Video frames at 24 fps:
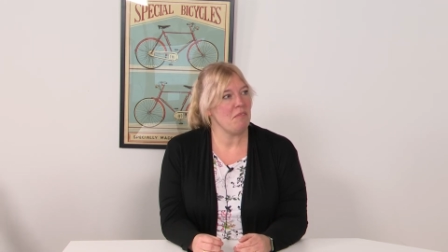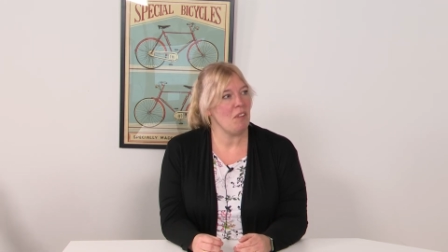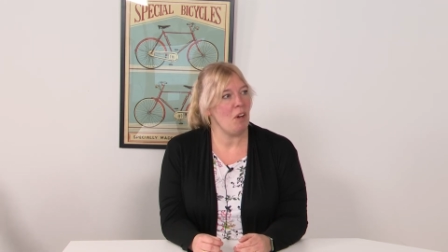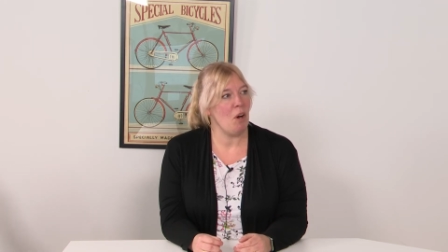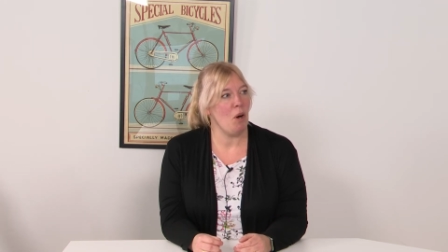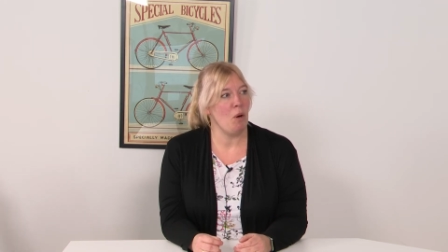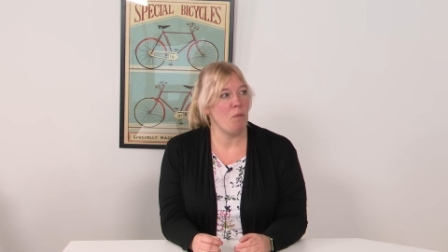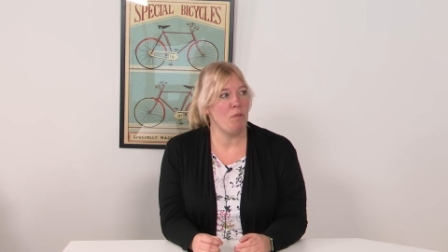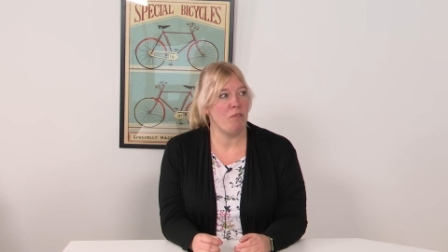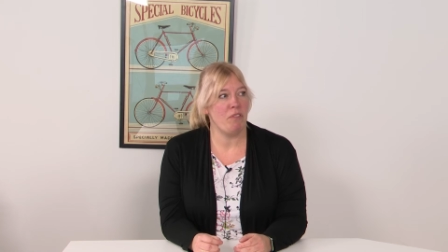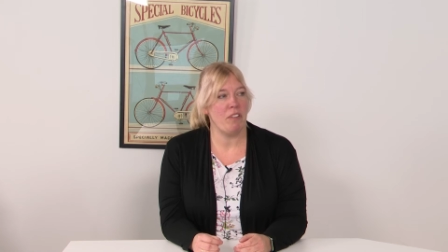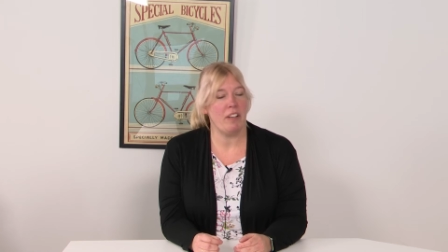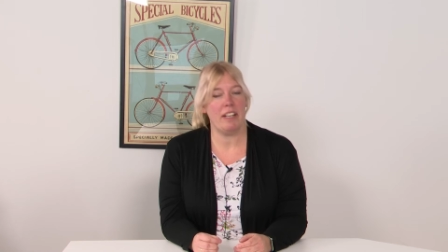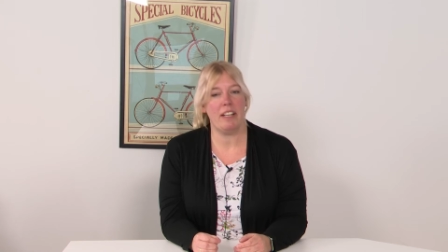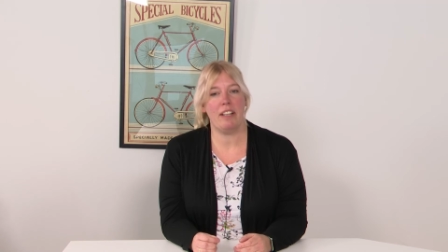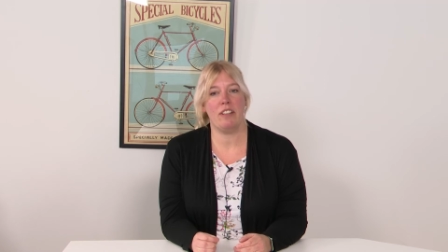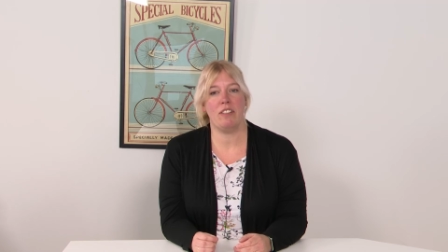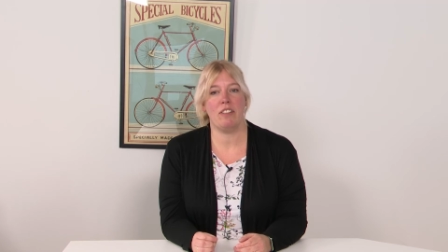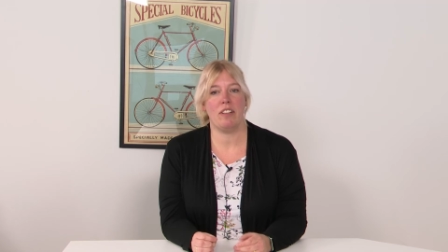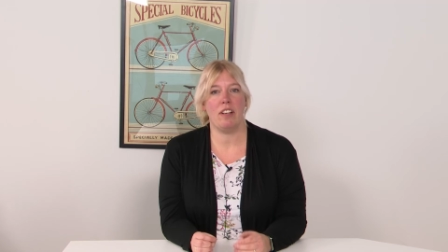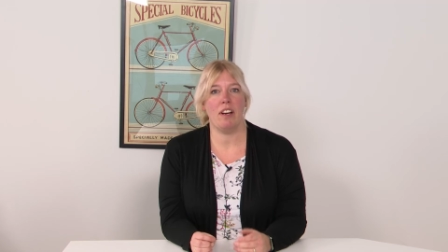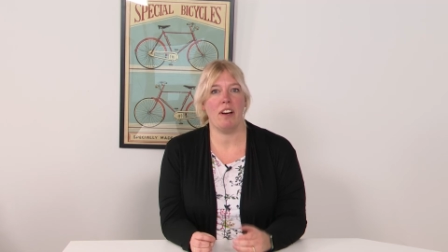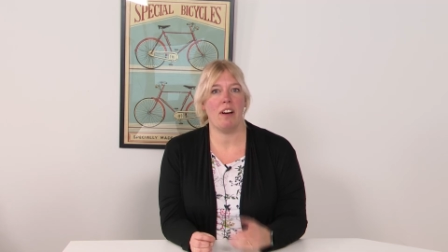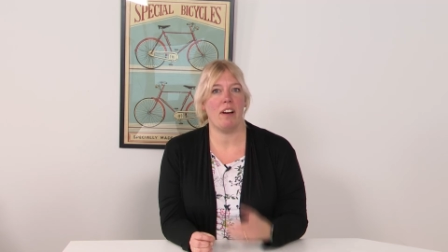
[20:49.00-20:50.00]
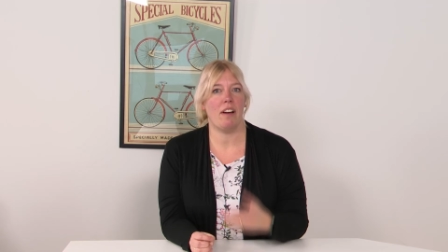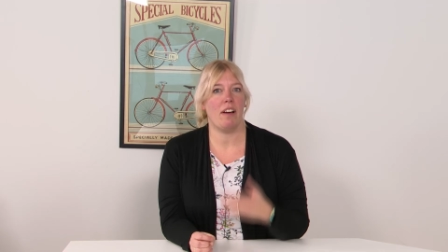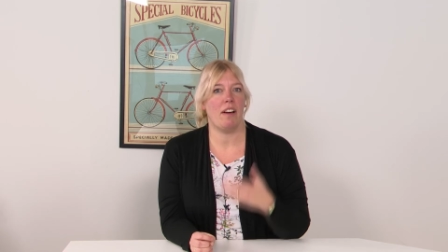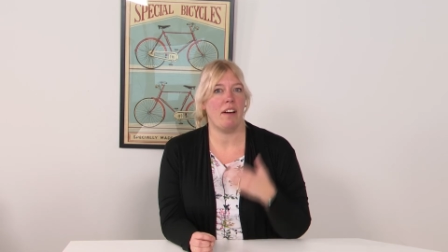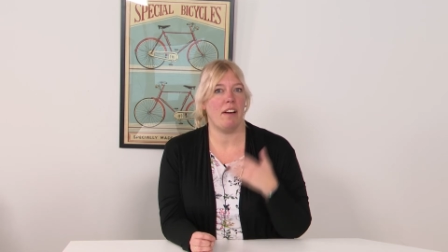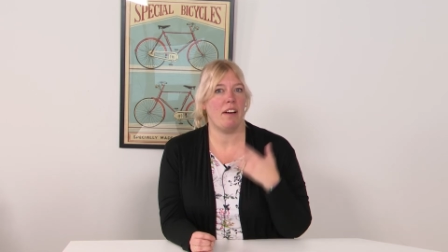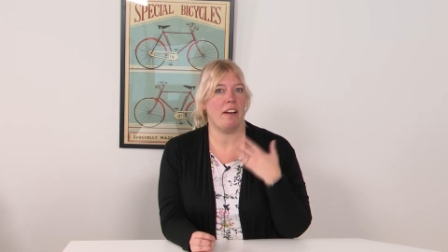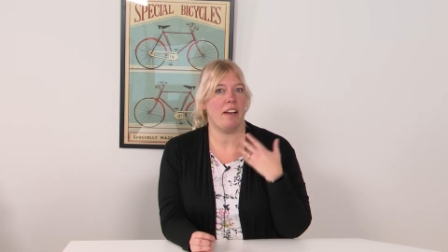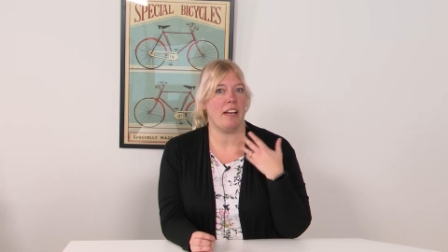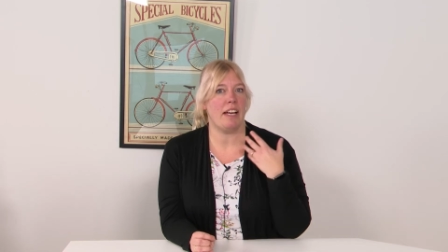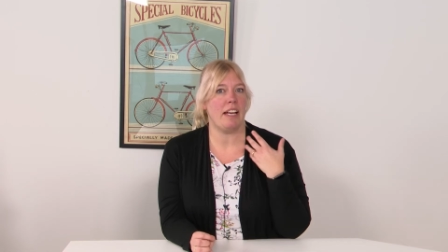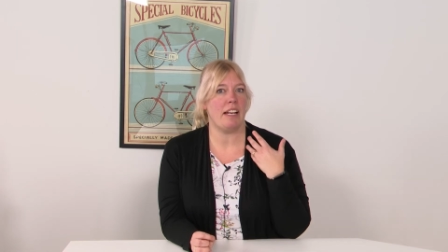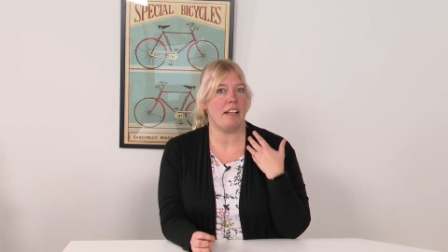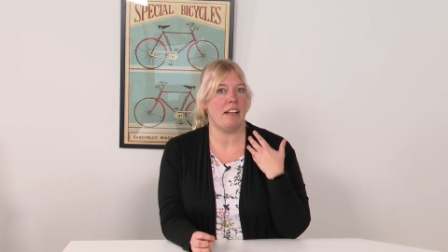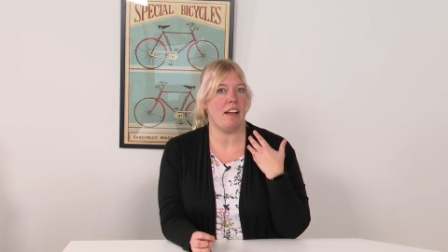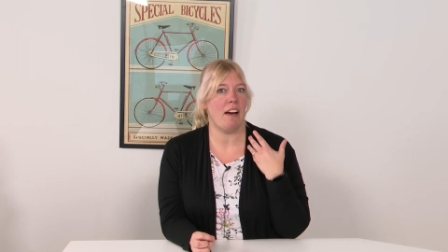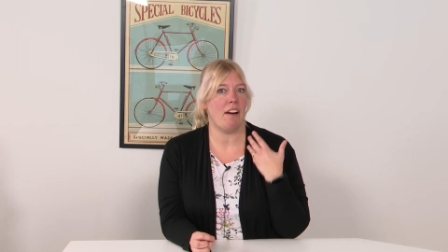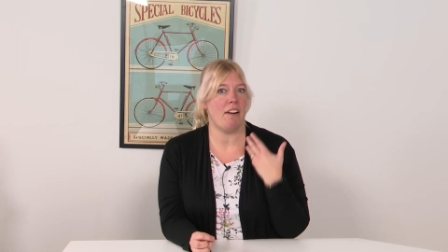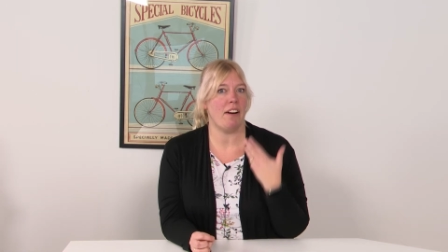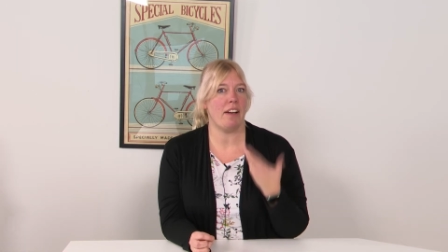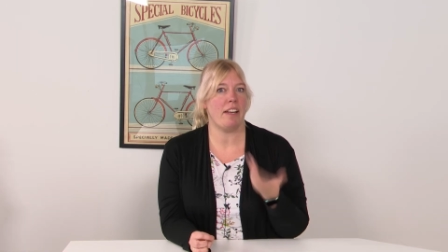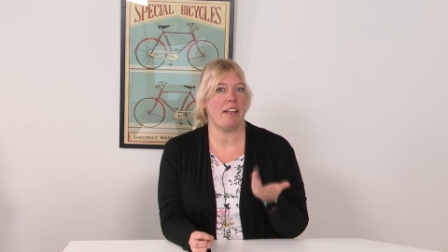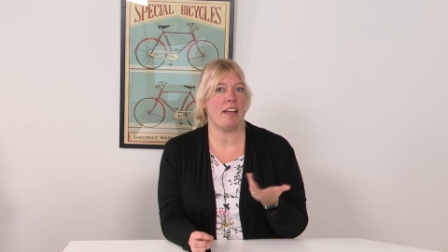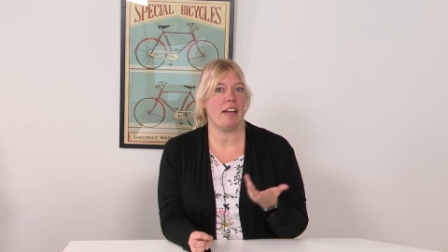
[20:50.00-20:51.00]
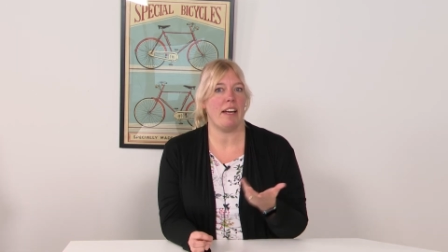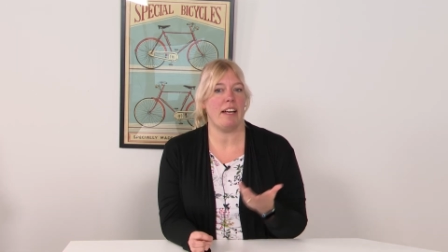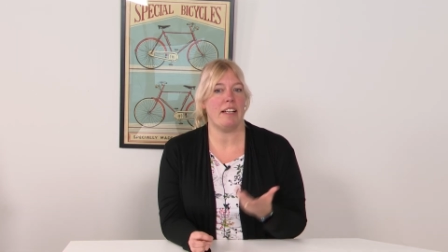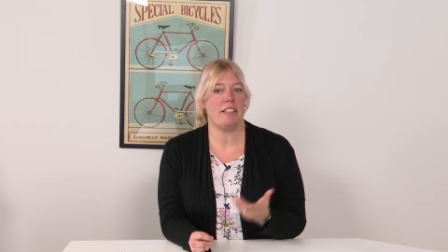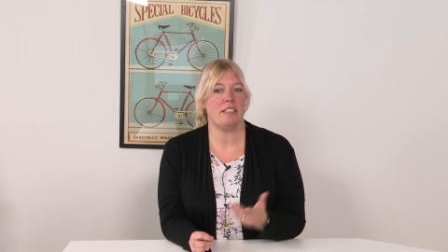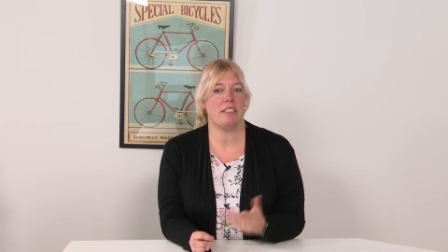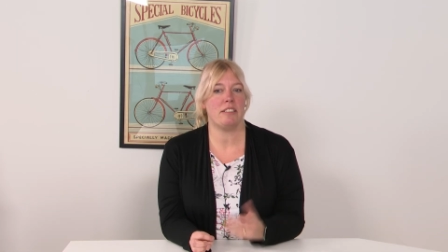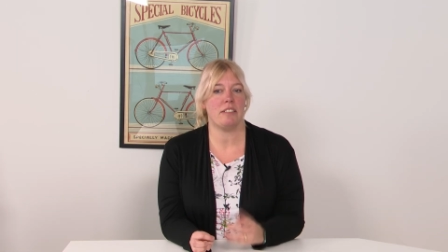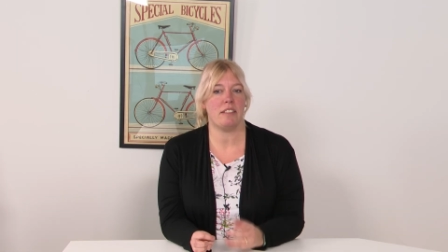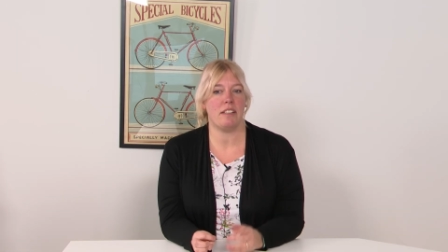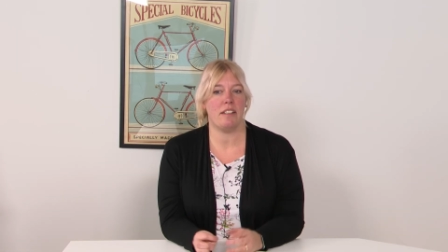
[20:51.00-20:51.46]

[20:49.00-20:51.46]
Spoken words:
Hopefully each year. In our case,